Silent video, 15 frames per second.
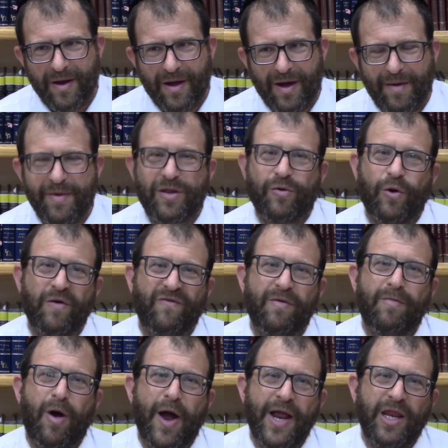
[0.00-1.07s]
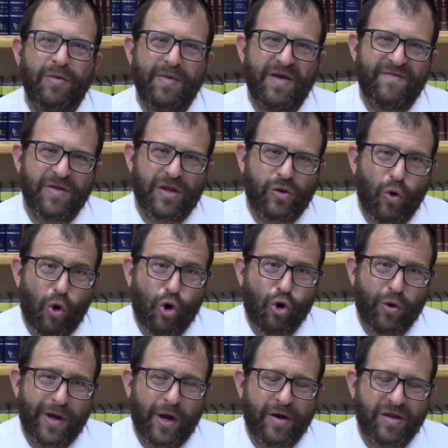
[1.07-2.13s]
Um, it sort of reminds me of a
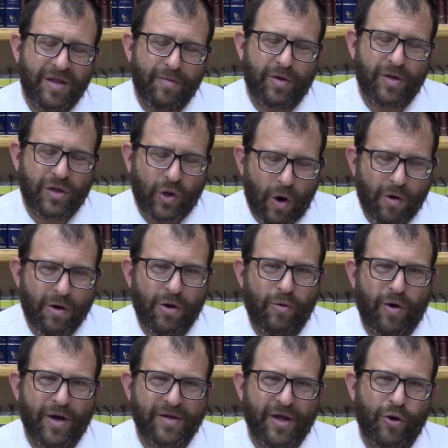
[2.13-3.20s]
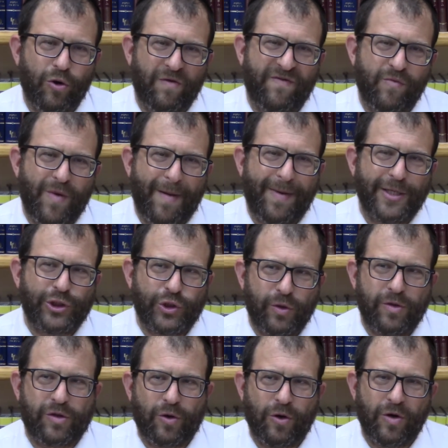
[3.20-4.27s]
story on Simchas Torah once I heard from Rabbi
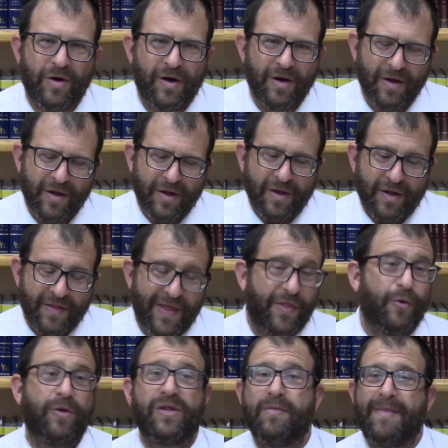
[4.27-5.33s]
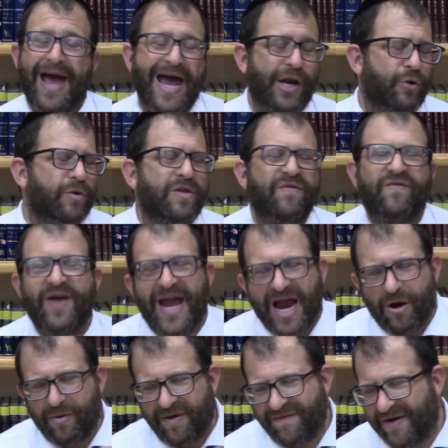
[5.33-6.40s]
Schuster that there was a man who was
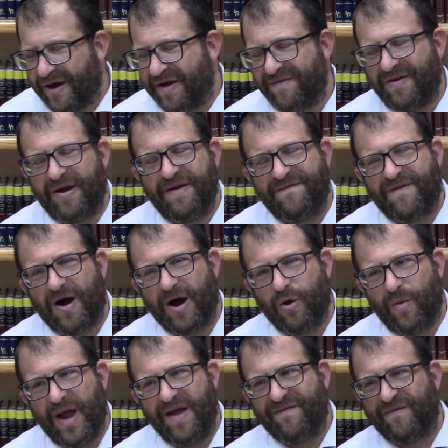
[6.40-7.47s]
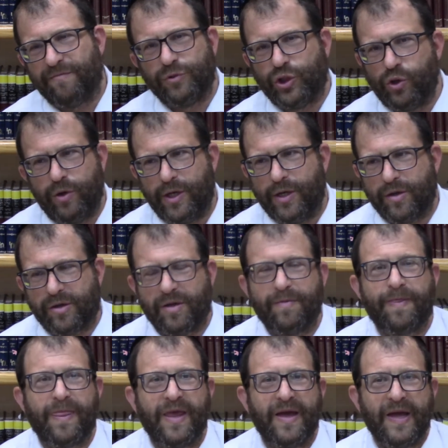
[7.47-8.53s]
very, very, very far away from
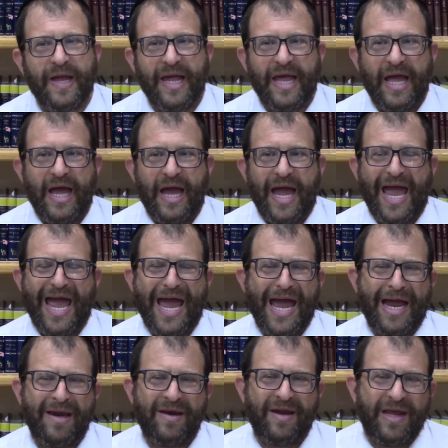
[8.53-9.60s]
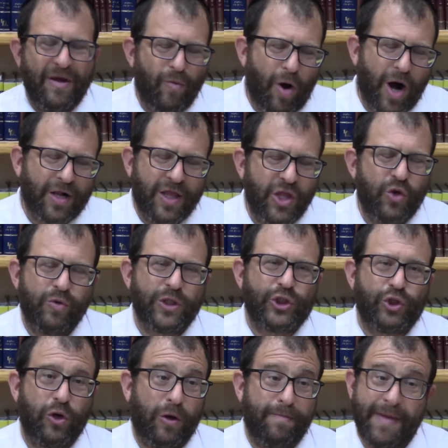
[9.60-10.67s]
Judaism. And he walked into a
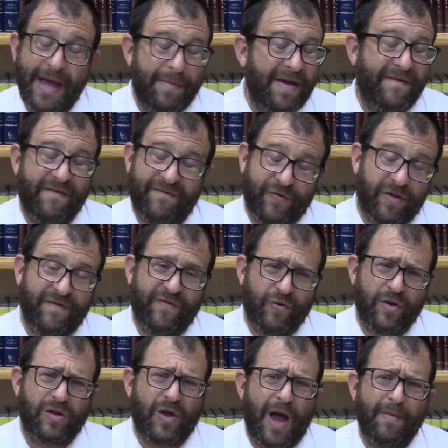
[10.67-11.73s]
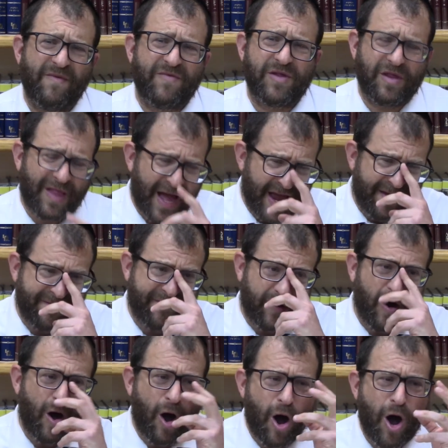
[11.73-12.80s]
shul, maybe even for the first time of his life,
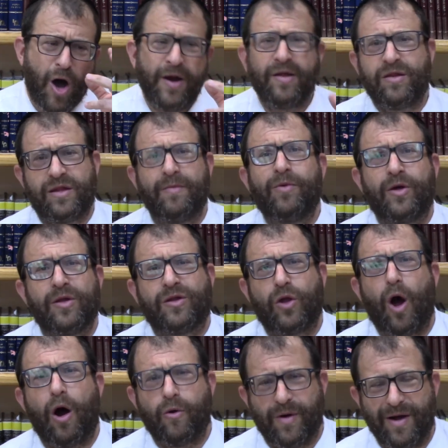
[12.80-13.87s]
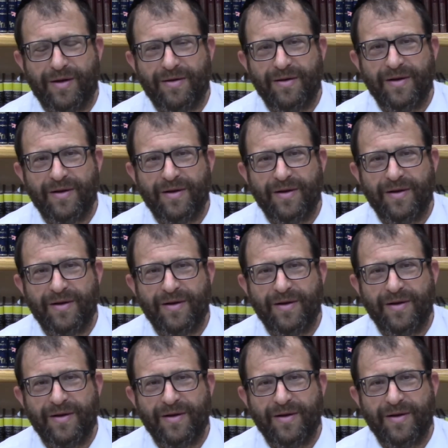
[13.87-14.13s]
on Simchas Torah.